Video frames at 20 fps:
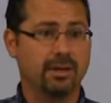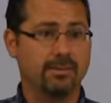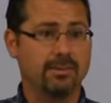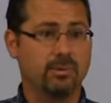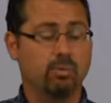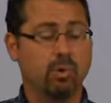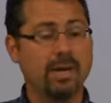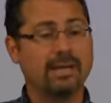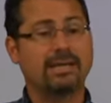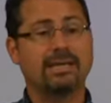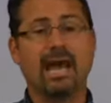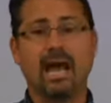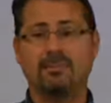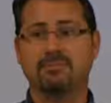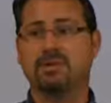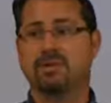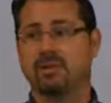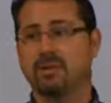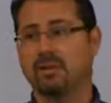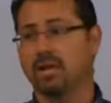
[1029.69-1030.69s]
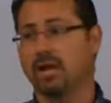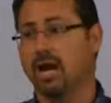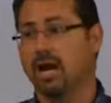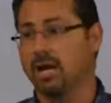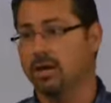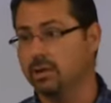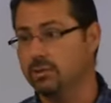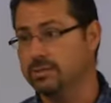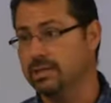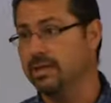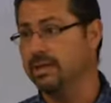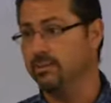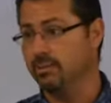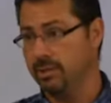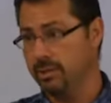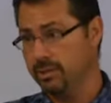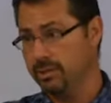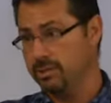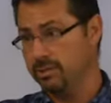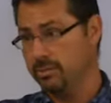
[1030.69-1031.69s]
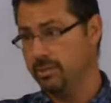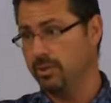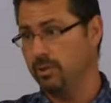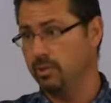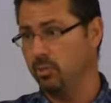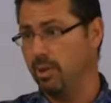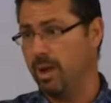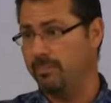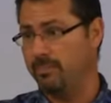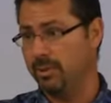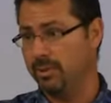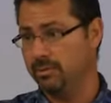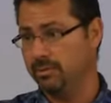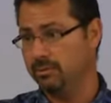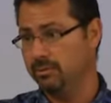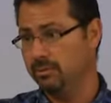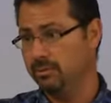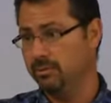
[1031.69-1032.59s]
I mean, what captain of the guard goes anywhere without a weapon?